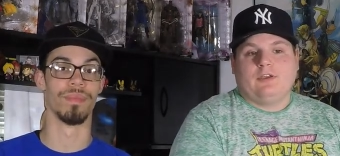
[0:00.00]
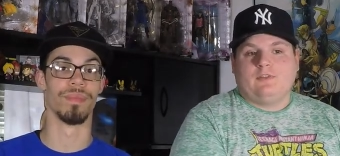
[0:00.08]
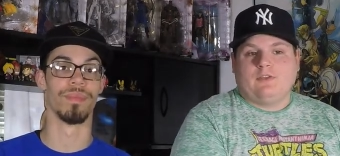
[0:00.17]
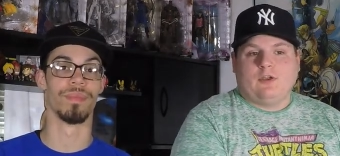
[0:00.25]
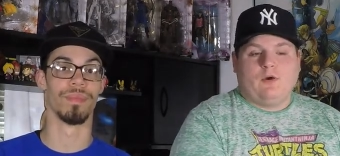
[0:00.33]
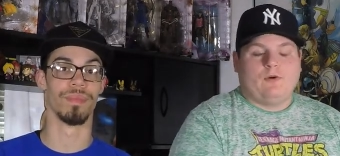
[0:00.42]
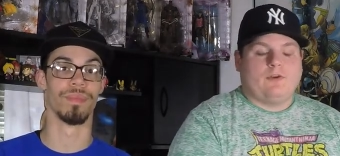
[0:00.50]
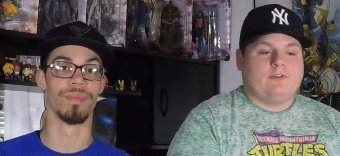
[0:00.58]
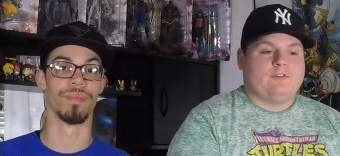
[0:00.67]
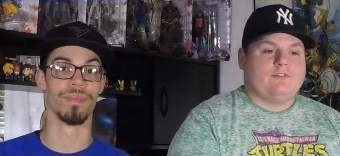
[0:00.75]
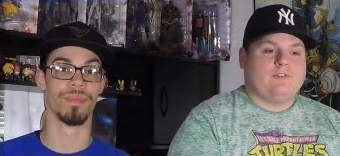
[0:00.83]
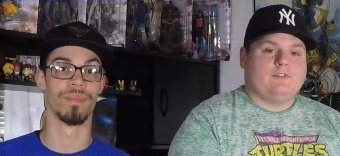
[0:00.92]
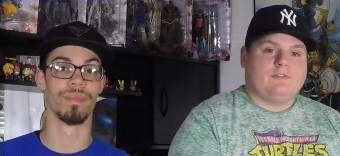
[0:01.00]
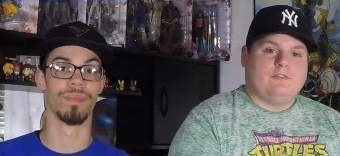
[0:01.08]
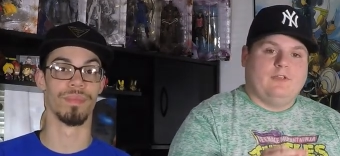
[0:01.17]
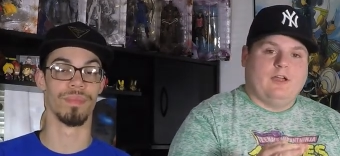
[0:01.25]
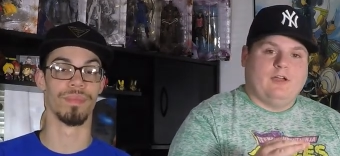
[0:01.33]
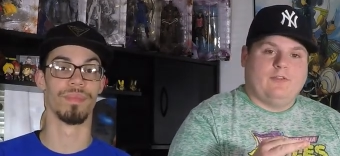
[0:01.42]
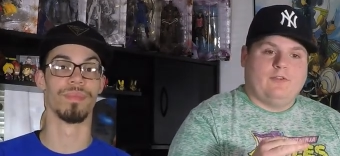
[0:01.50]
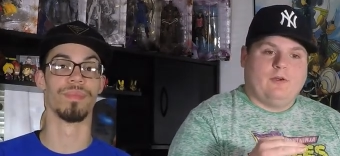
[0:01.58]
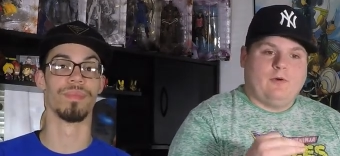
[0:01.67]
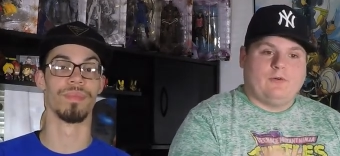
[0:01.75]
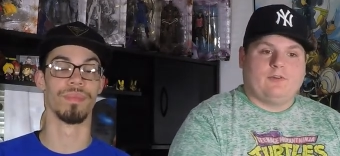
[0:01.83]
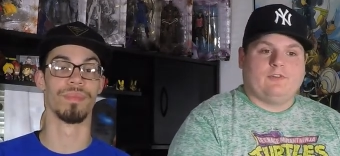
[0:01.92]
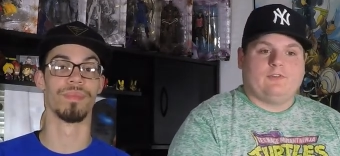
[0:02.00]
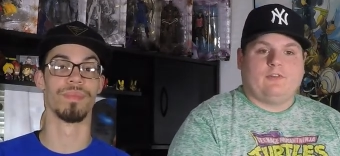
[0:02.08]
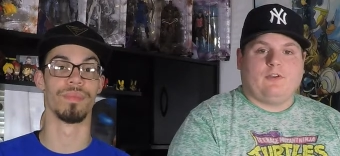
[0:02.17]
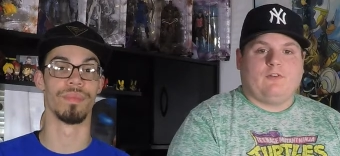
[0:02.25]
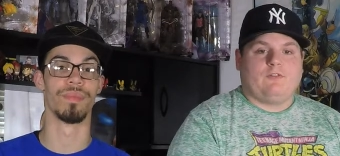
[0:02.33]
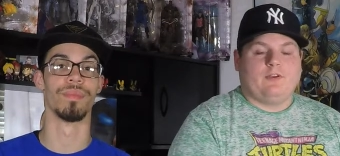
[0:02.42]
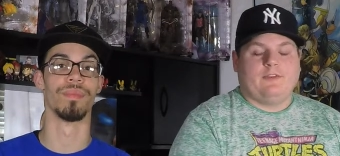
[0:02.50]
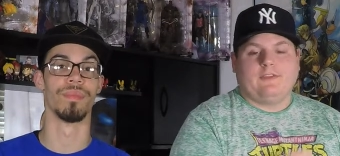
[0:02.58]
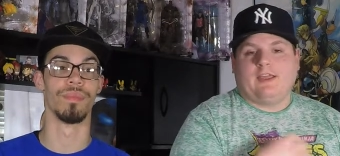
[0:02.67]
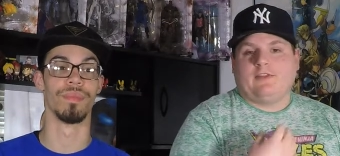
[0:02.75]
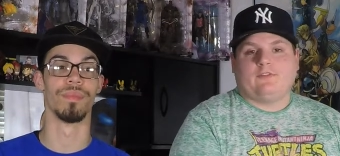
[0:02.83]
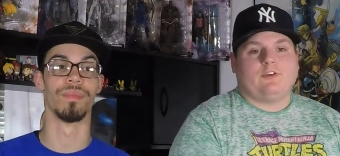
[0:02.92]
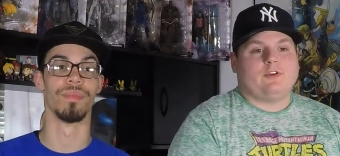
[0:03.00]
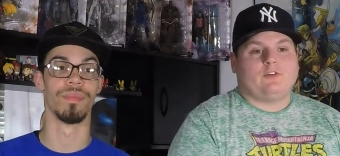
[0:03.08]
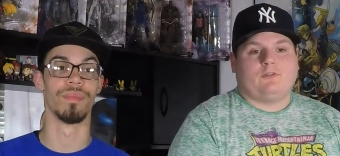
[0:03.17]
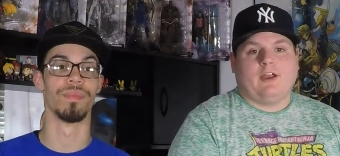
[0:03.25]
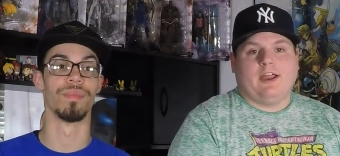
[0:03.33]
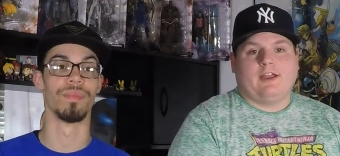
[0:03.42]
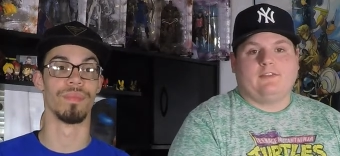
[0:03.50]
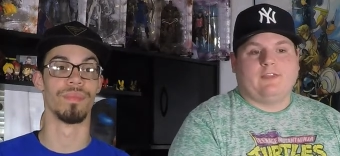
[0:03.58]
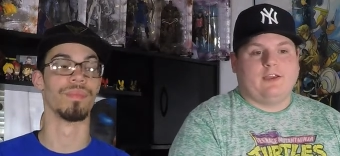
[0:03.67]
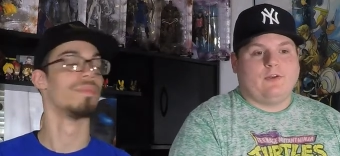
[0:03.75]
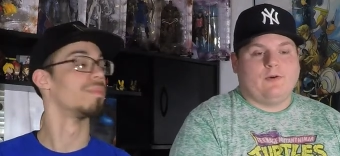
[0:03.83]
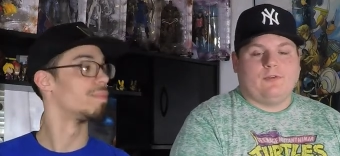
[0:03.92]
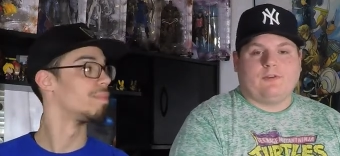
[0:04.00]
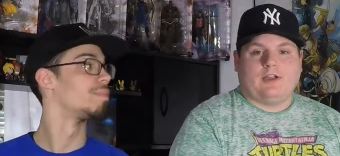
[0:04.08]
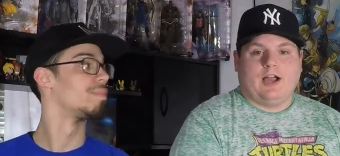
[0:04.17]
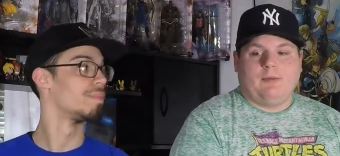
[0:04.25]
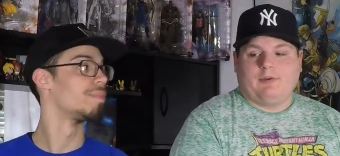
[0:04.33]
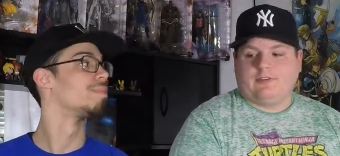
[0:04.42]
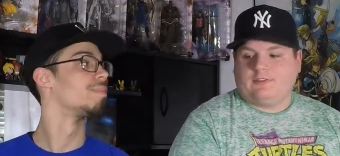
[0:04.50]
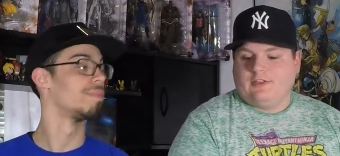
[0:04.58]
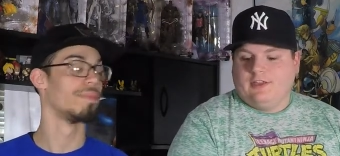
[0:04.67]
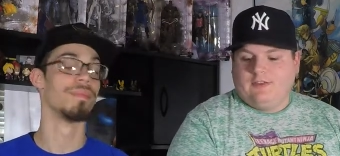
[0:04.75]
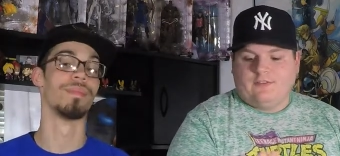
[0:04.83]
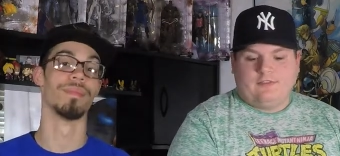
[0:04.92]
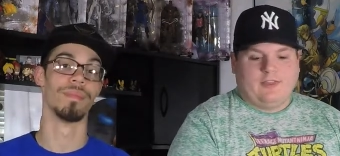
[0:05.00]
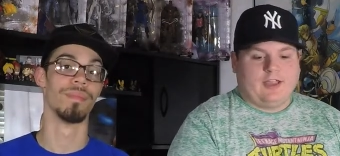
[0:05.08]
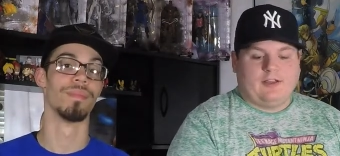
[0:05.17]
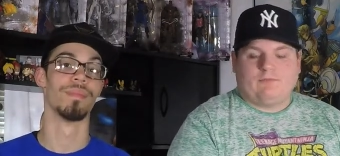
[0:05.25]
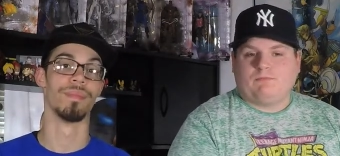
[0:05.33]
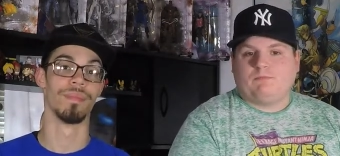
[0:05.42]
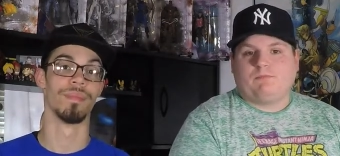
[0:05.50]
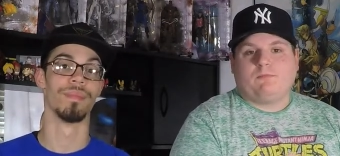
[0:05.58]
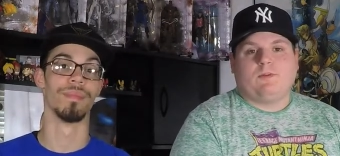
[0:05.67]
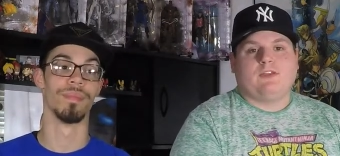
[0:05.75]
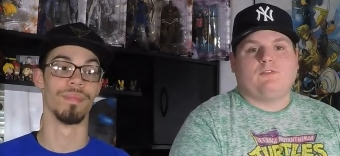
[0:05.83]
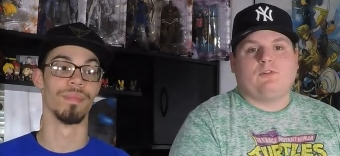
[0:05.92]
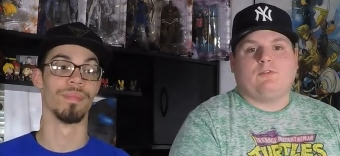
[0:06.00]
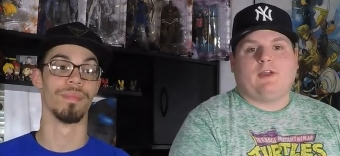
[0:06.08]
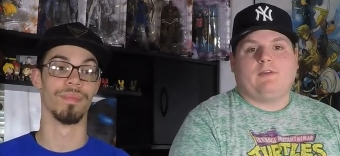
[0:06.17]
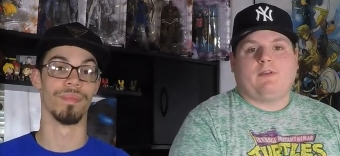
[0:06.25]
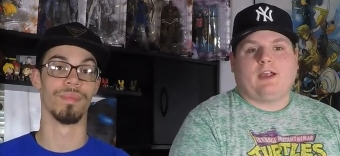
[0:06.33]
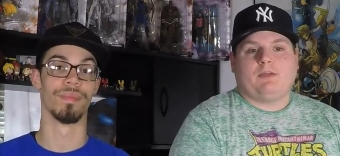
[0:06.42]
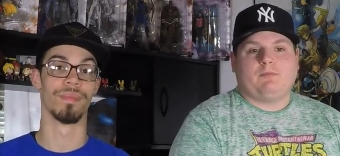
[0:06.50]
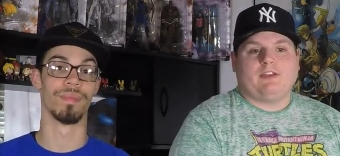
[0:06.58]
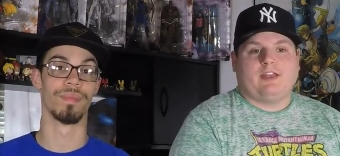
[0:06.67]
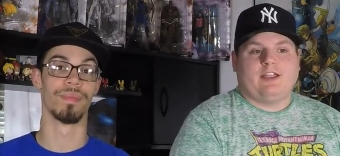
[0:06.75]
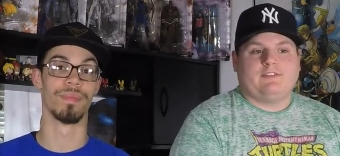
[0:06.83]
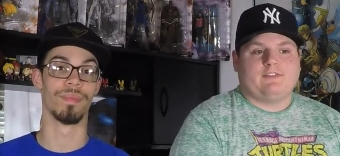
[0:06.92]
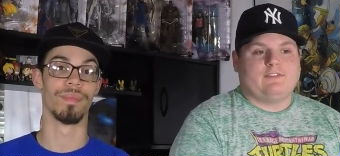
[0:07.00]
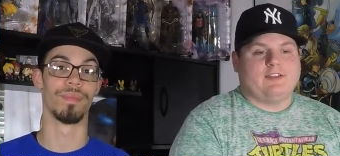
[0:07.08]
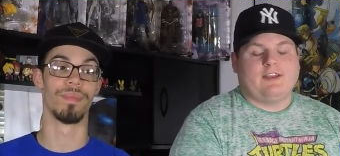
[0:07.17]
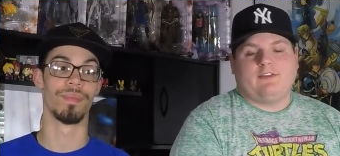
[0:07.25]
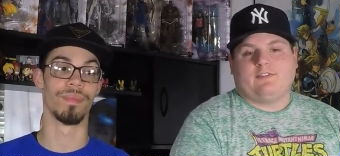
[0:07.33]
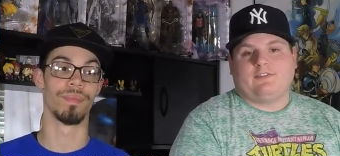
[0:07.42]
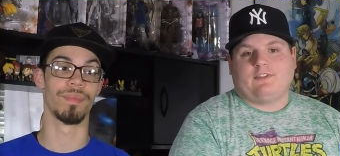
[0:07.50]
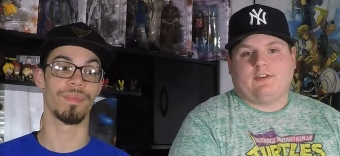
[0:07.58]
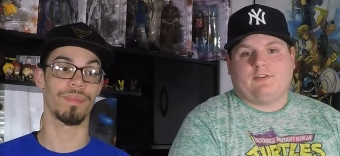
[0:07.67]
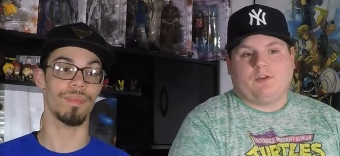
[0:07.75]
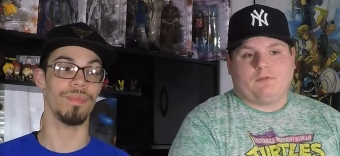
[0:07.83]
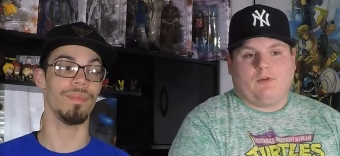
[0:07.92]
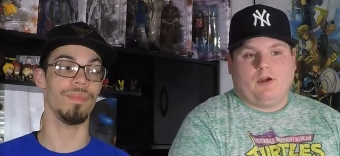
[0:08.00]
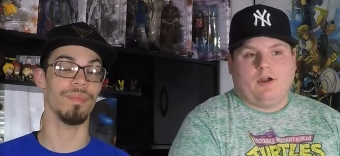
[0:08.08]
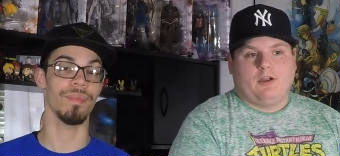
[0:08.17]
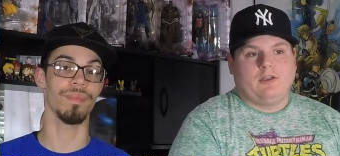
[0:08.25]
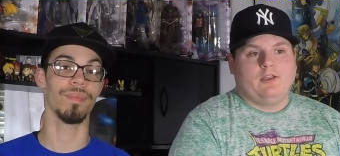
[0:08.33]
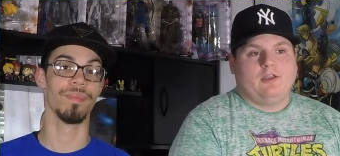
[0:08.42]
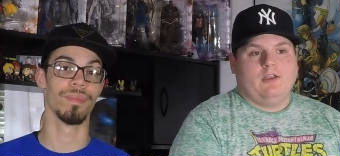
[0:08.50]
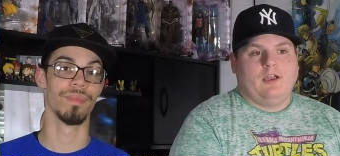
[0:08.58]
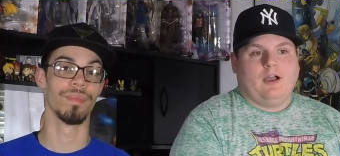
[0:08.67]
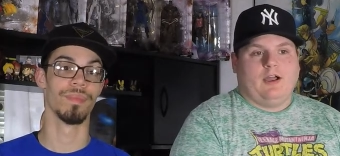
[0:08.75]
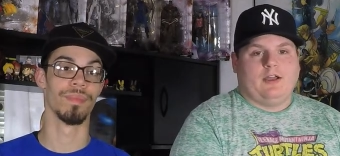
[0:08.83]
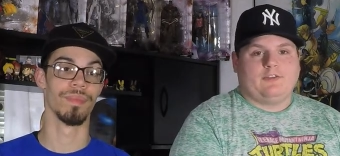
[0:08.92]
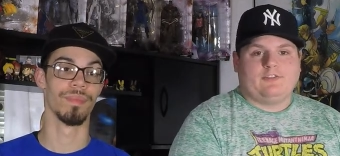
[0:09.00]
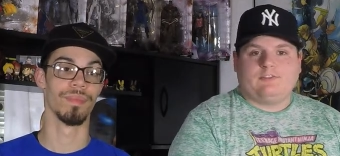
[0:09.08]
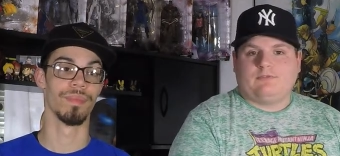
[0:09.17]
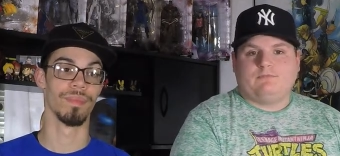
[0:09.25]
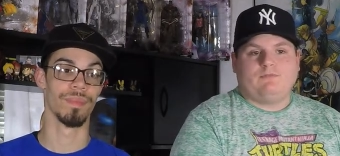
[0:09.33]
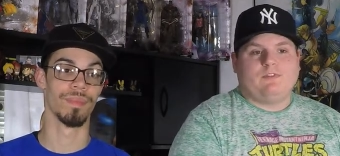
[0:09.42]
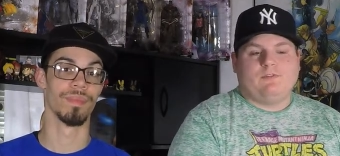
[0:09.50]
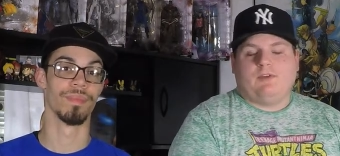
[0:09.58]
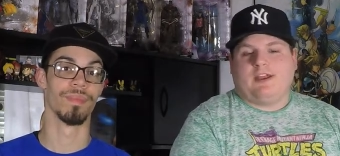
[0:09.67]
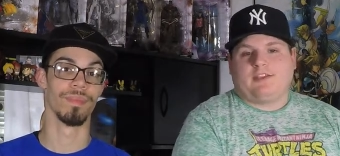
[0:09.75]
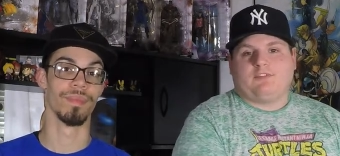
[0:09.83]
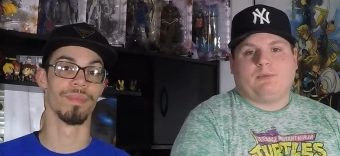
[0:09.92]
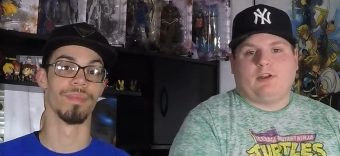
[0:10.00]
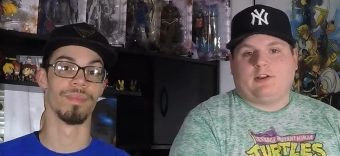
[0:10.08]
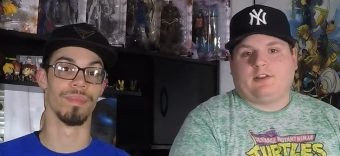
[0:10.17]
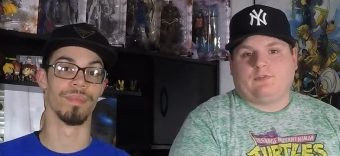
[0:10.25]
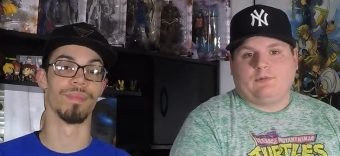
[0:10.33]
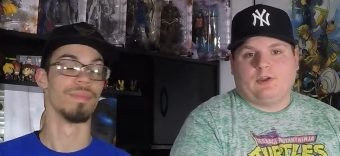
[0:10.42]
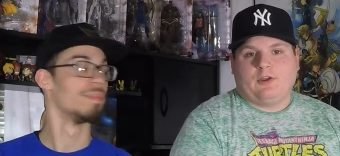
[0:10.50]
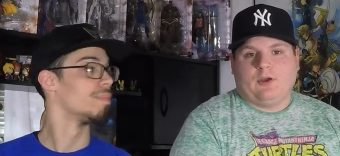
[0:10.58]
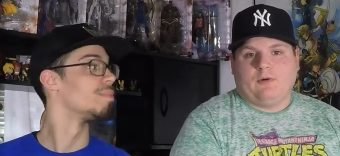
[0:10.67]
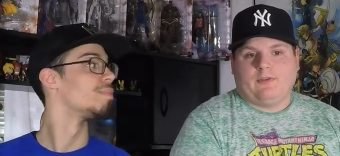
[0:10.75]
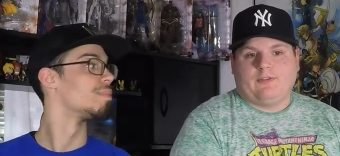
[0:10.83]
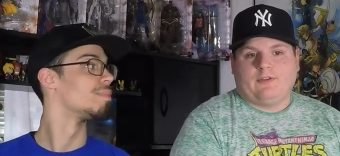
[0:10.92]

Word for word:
Speaker 1: The owners, the the owner's girlfriend, they they're great. They know their comics. They give you great recommendations. They never steer you wrong. Uh, just great experience when you go in